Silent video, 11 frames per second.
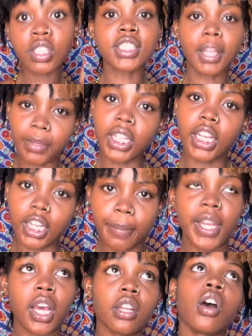something needed to be
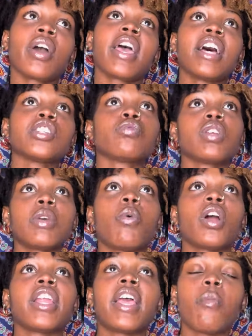done. Okay, I just really
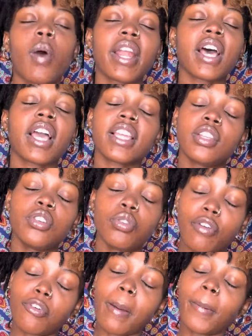wanted it. And why not do
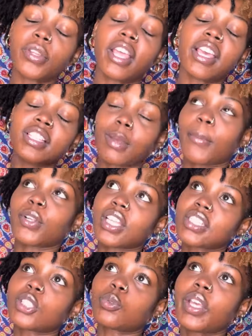it for my birthday? Because my birthday
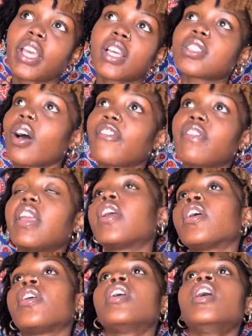is this weekend. So I
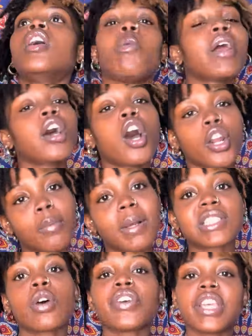figured why not honor
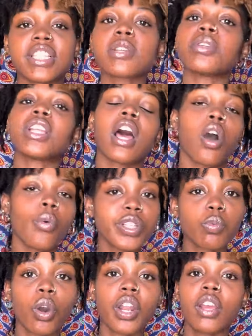myself and get something I always
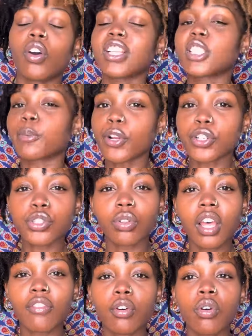wanted on a spiritual
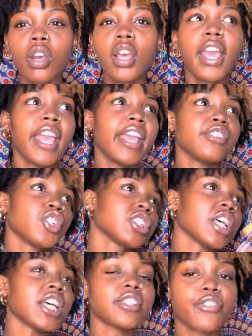level and just
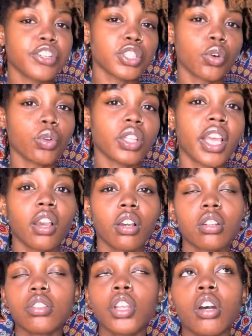as a physical
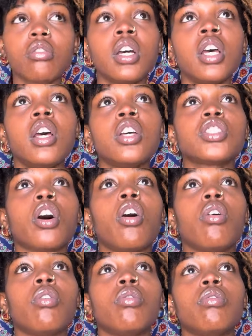thing, you know?
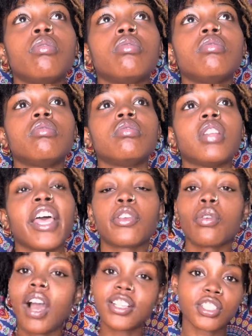So like you
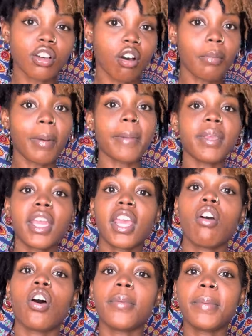guys saw my meaning
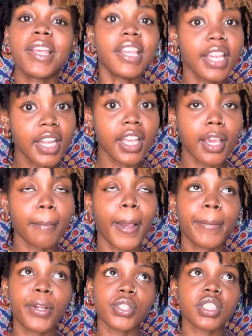on me getting my
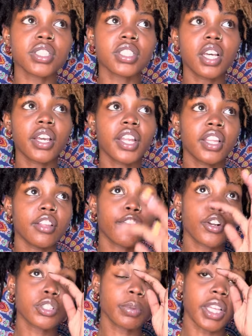piercings done in the
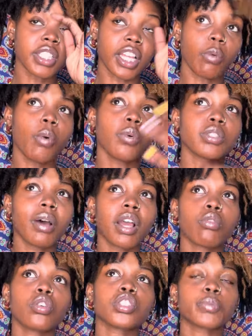first place. Like what was my
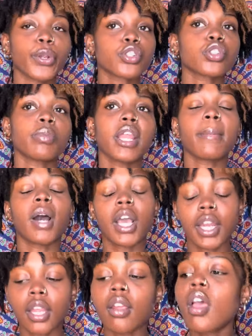real spiritual meaning
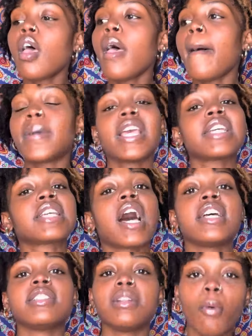behind it? But yes,
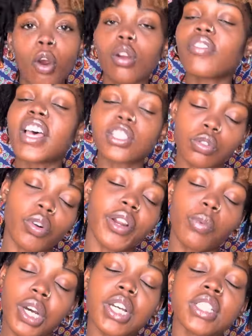guys, the moral of that story
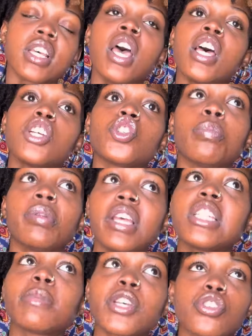was to
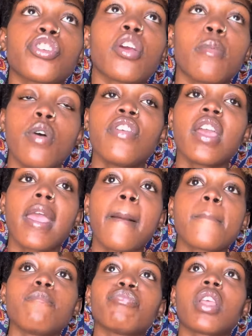please make sure you're moving